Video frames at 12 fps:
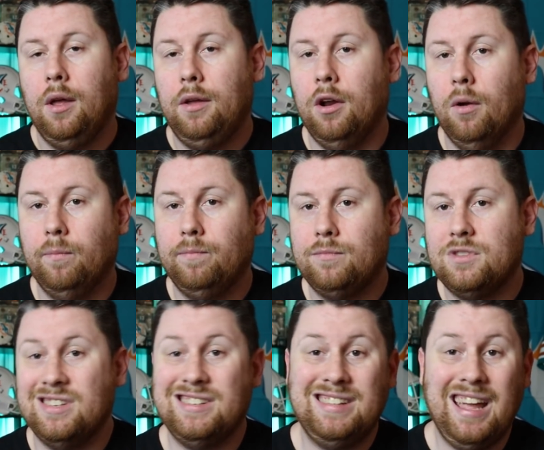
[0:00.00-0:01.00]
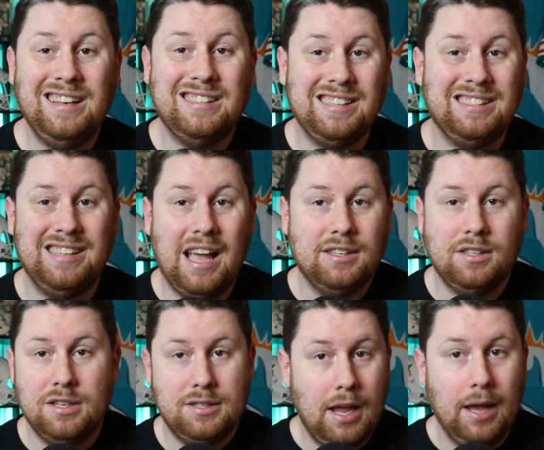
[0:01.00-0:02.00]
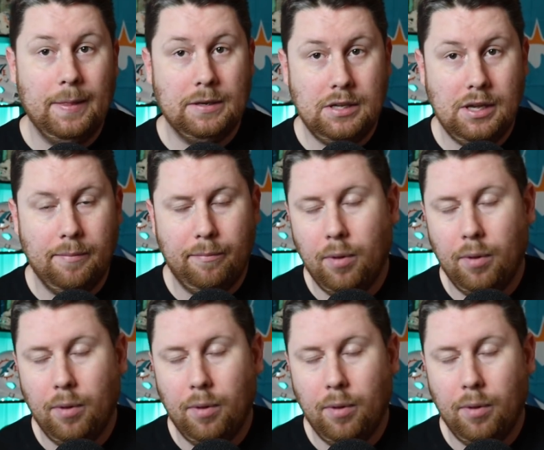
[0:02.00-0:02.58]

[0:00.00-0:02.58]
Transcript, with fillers: you know, sustain success and stay on the team.